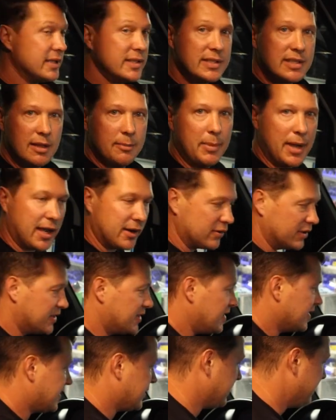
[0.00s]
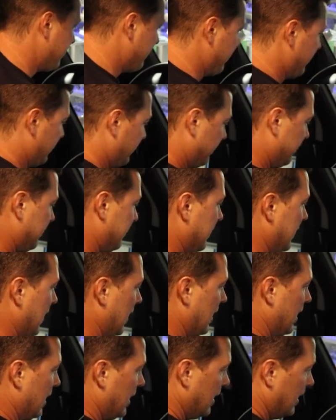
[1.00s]
into the battery system.
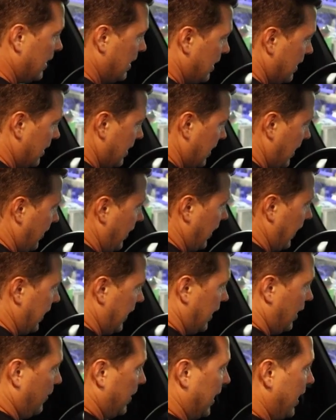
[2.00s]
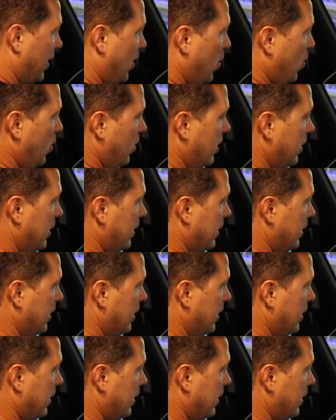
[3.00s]
All right, here we go.